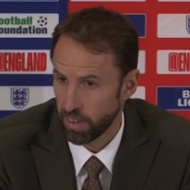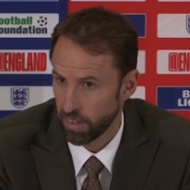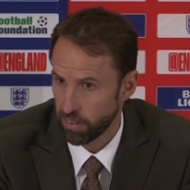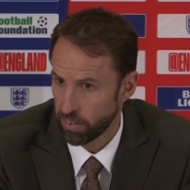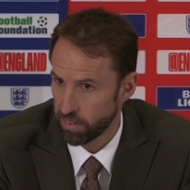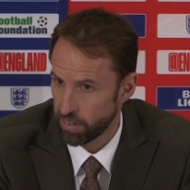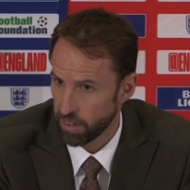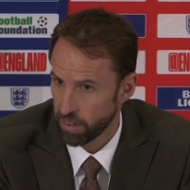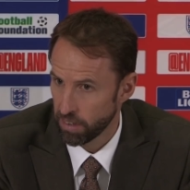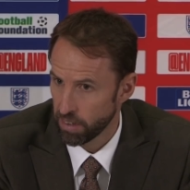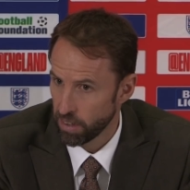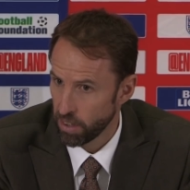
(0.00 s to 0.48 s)
They're
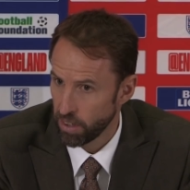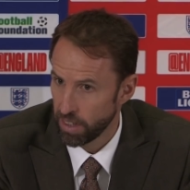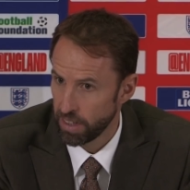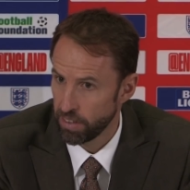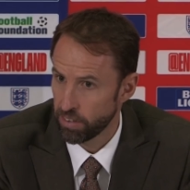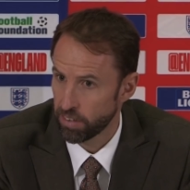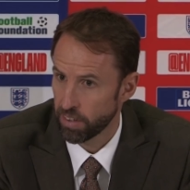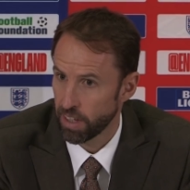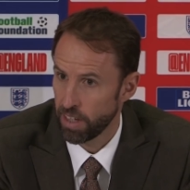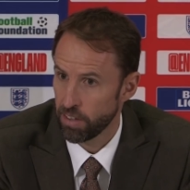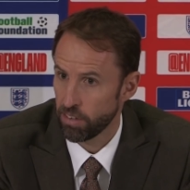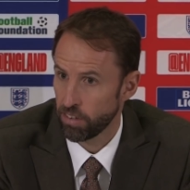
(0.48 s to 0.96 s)
still early
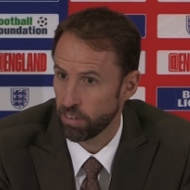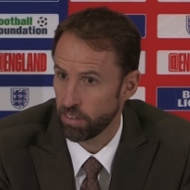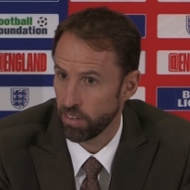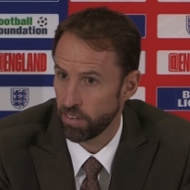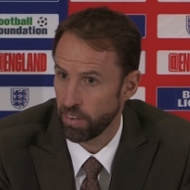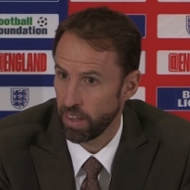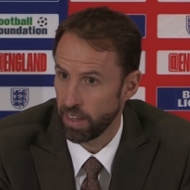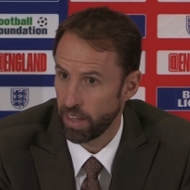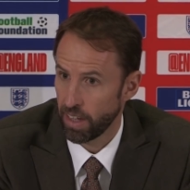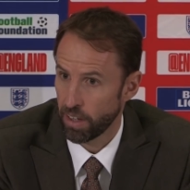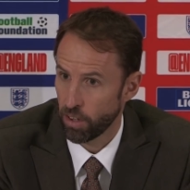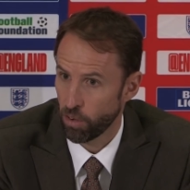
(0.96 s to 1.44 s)
stages
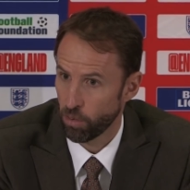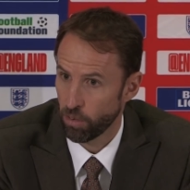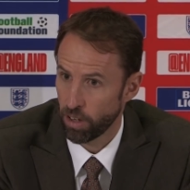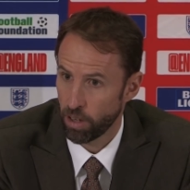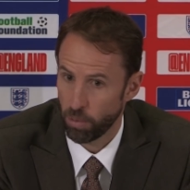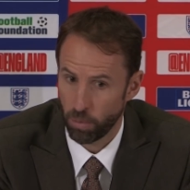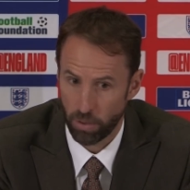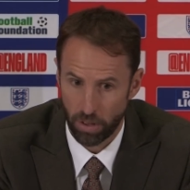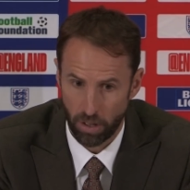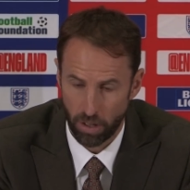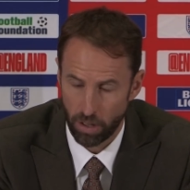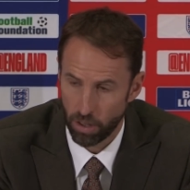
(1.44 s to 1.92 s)
of their
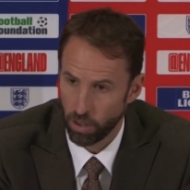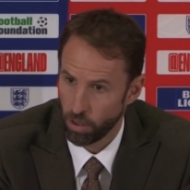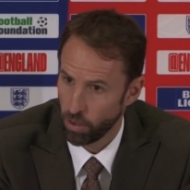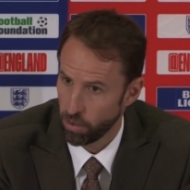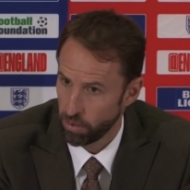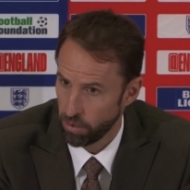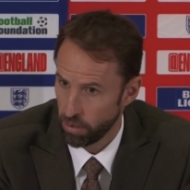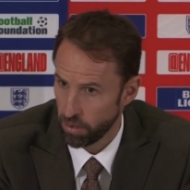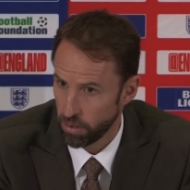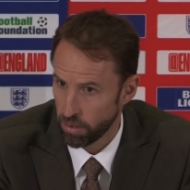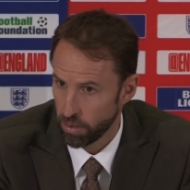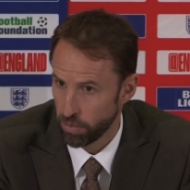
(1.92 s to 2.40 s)
career with a
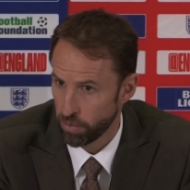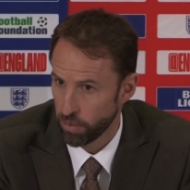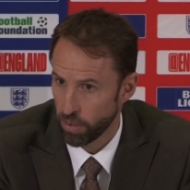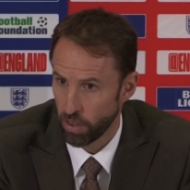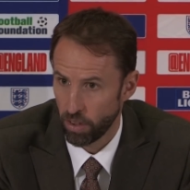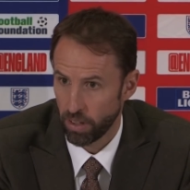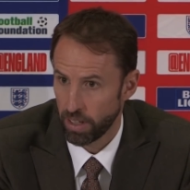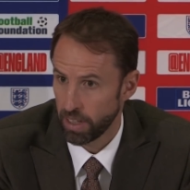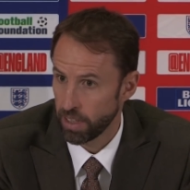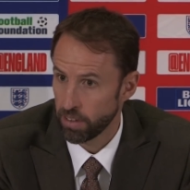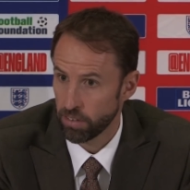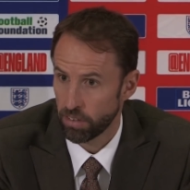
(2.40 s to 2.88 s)
lot of
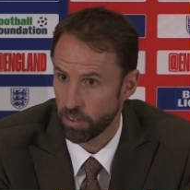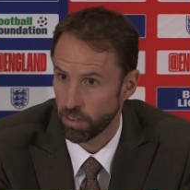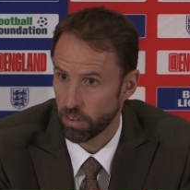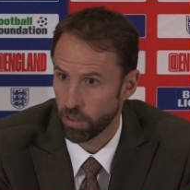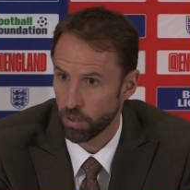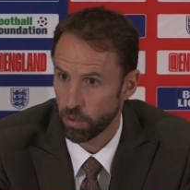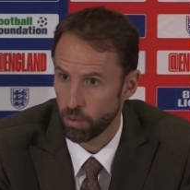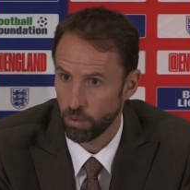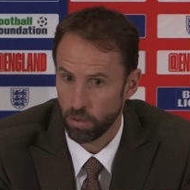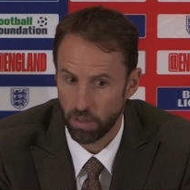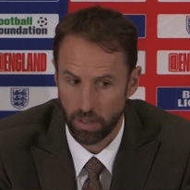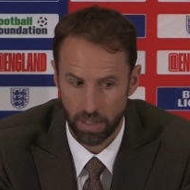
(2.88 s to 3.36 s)
learning to
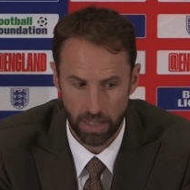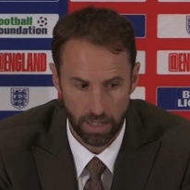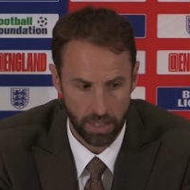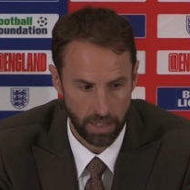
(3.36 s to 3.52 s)
do,